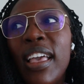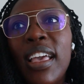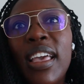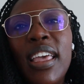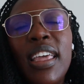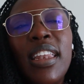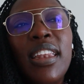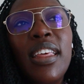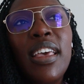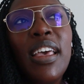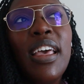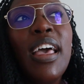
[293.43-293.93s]

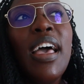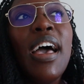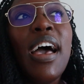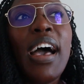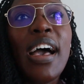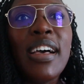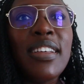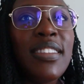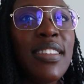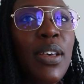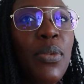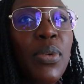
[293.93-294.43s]
And
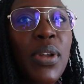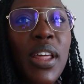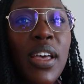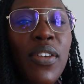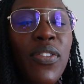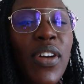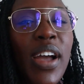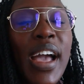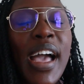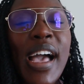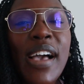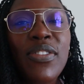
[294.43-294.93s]
I said,
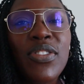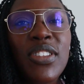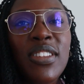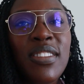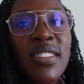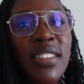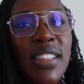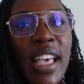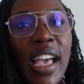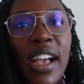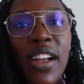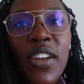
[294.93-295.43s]
whatever I have
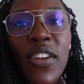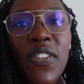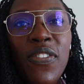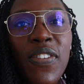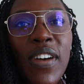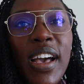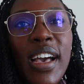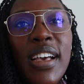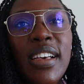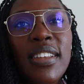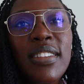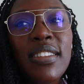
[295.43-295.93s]
to
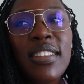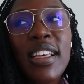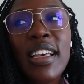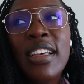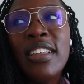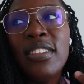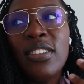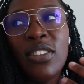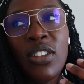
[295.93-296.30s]
sacrifice,